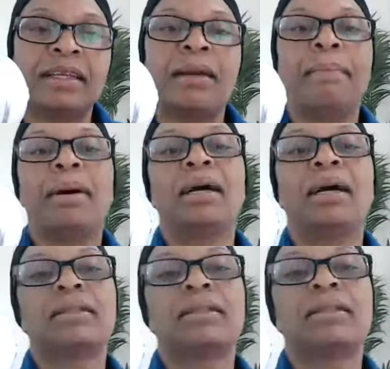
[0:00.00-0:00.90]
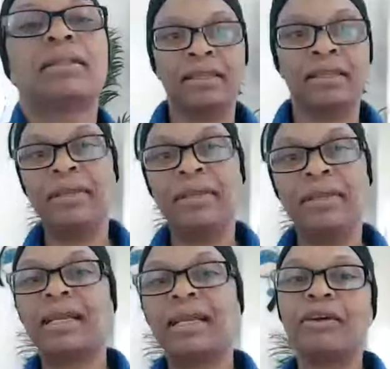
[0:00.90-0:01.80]
But be
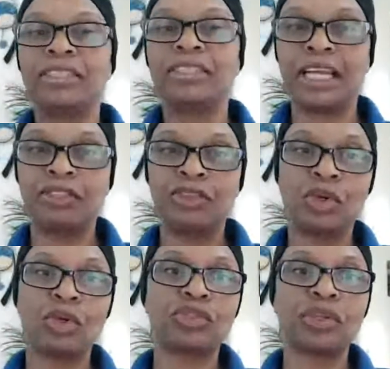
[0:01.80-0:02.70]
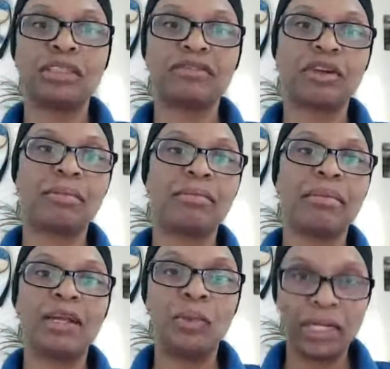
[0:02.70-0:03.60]
encouraged and draw strength from
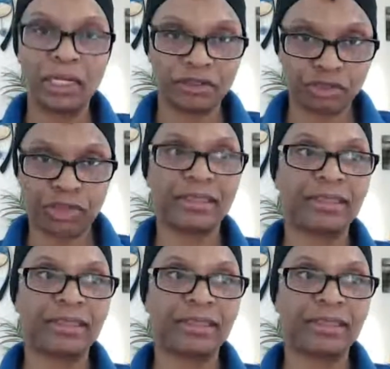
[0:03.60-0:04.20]
my well of strength.